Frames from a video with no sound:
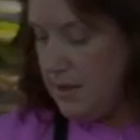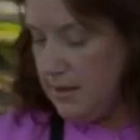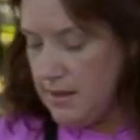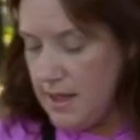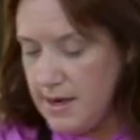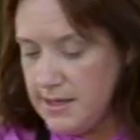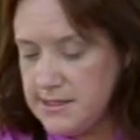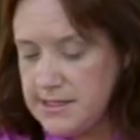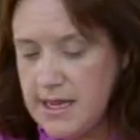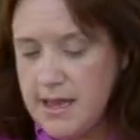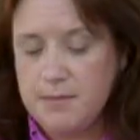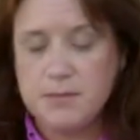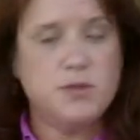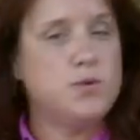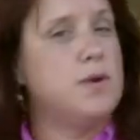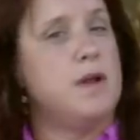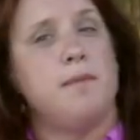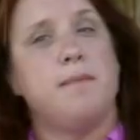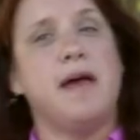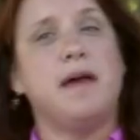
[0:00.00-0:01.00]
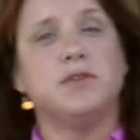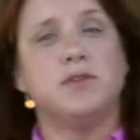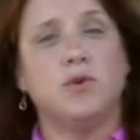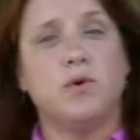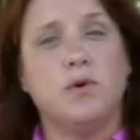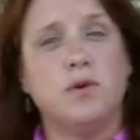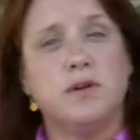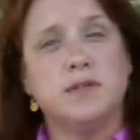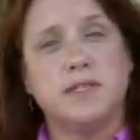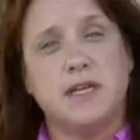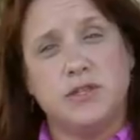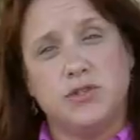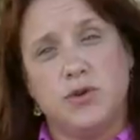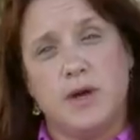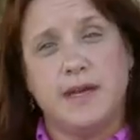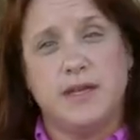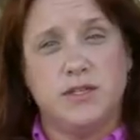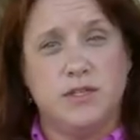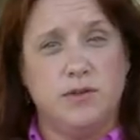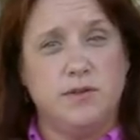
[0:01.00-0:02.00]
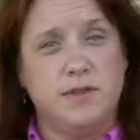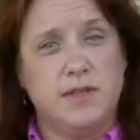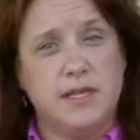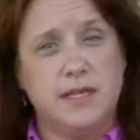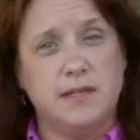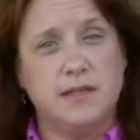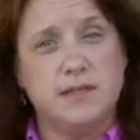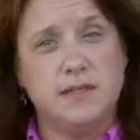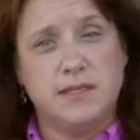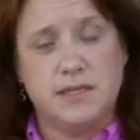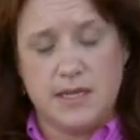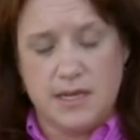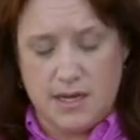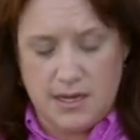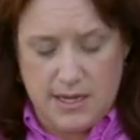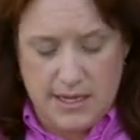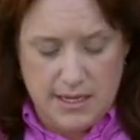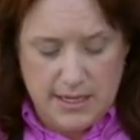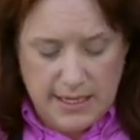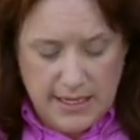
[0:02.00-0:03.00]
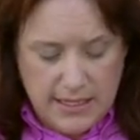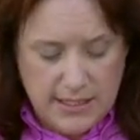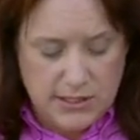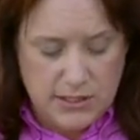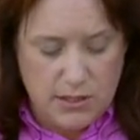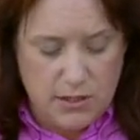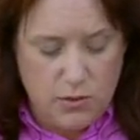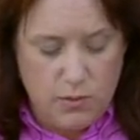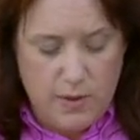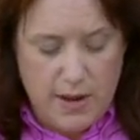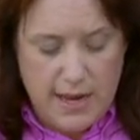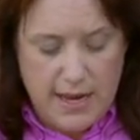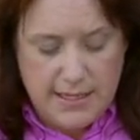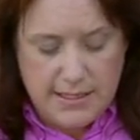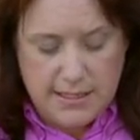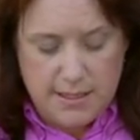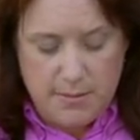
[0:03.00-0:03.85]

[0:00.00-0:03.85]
A lot of times when I'm outdoors, I try to do things uh, in an easier way.